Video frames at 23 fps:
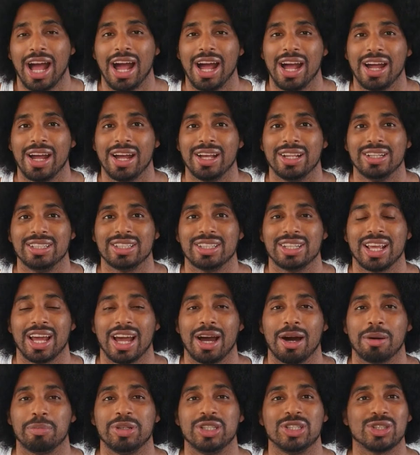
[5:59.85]
And
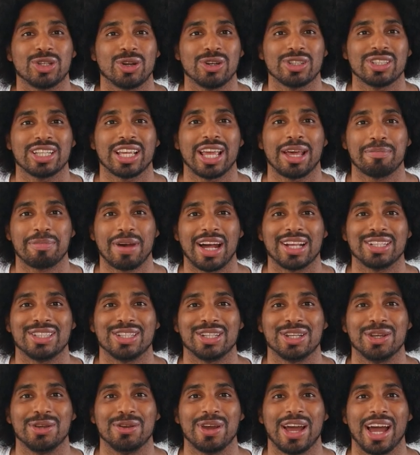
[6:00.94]
yeah, I'll be sure to get back
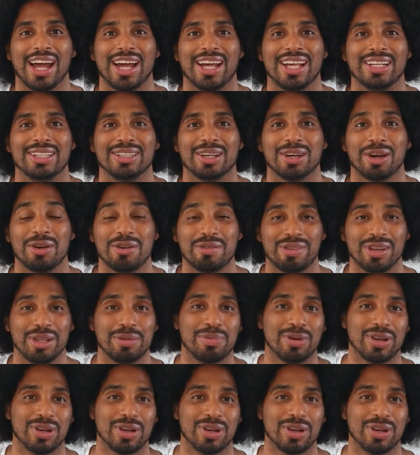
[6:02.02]
to you and hopefully